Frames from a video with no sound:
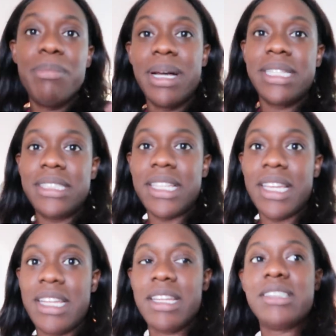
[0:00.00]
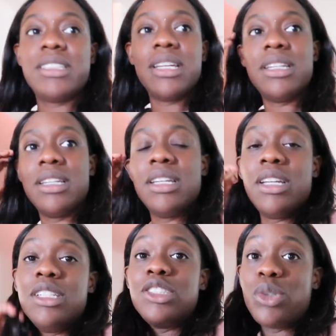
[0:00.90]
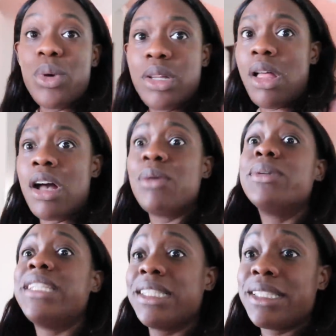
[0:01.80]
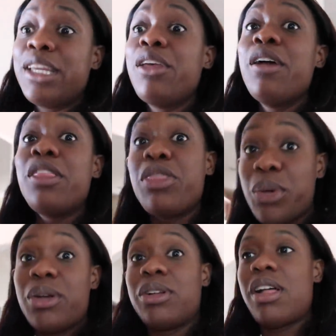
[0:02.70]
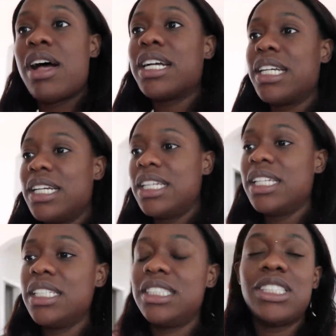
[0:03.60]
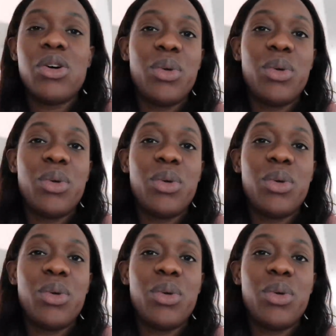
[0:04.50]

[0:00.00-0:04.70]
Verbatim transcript: But it is two o'clock, well technically three o'clock, so